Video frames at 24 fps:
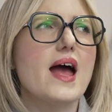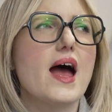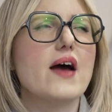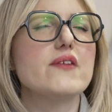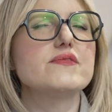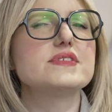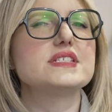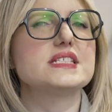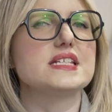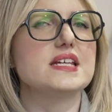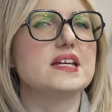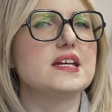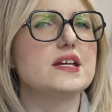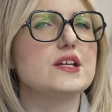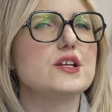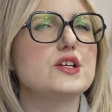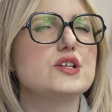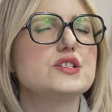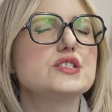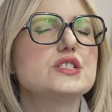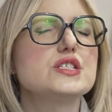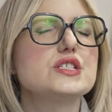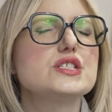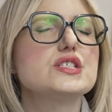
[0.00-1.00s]
have
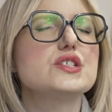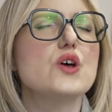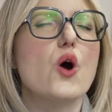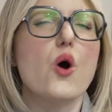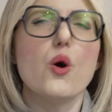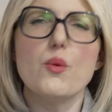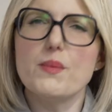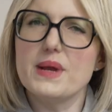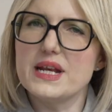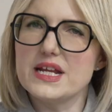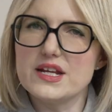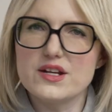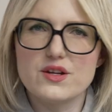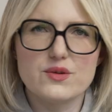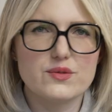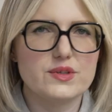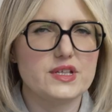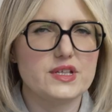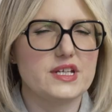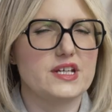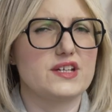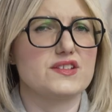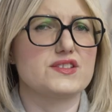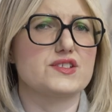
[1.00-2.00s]
seen so many
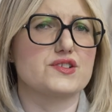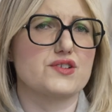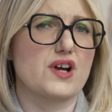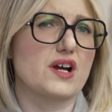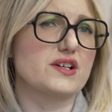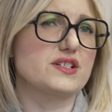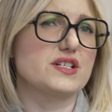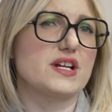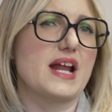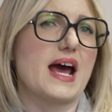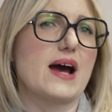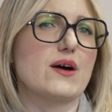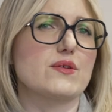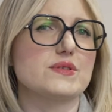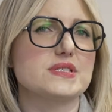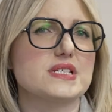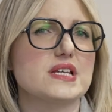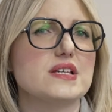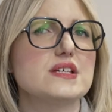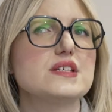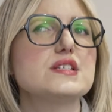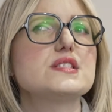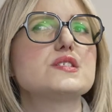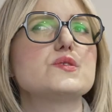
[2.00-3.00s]
newly constructed
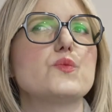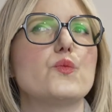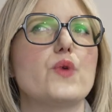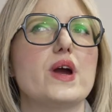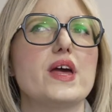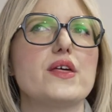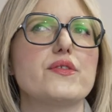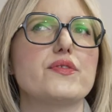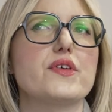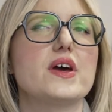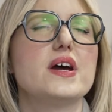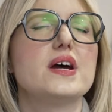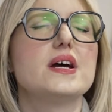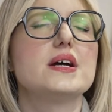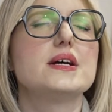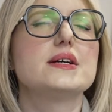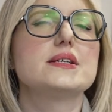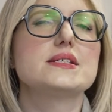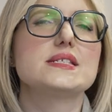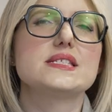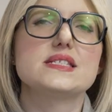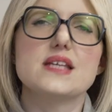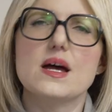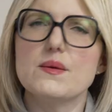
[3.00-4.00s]
houses with
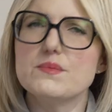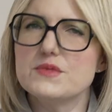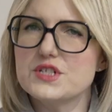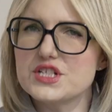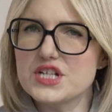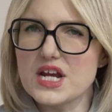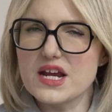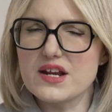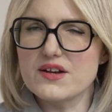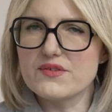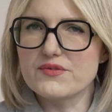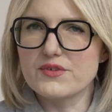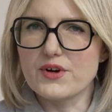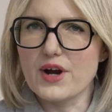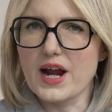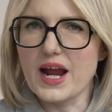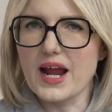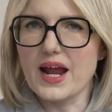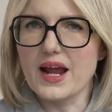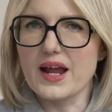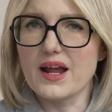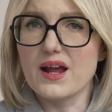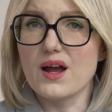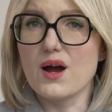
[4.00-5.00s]
some shade of
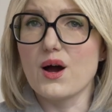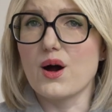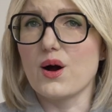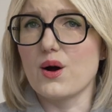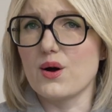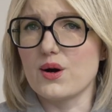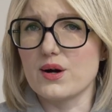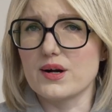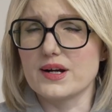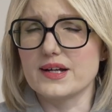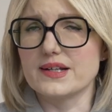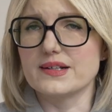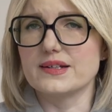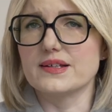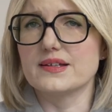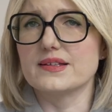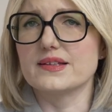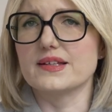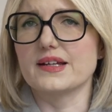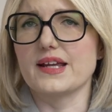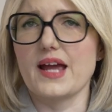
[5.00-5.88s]
gray on the